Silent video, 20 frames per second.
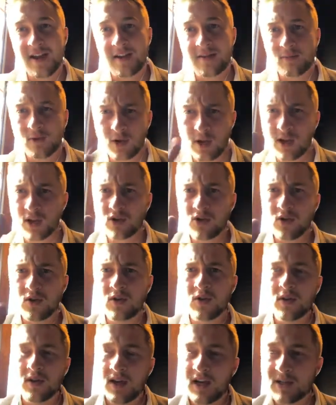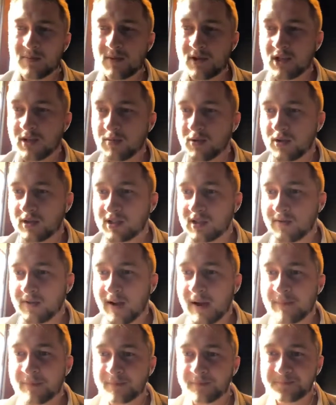I'm looking at you, Archbishop Christopher.